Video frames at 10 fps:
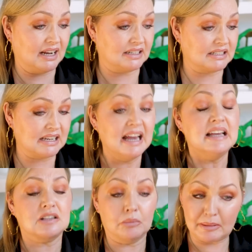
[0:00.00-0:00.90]
And
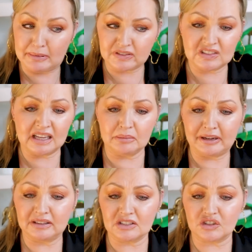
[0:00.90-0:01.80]
some people have said
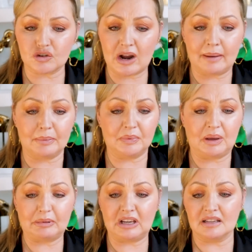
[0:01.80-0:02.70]
about the strap
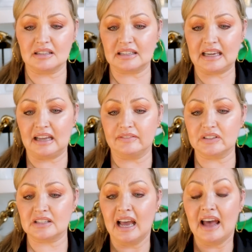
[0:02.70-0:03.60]
that because it's
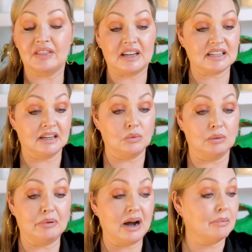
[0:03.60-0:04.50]
canvas, that it will
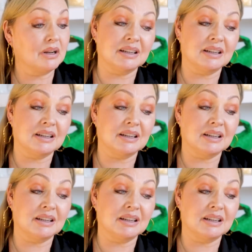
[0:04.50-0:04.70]
bobble.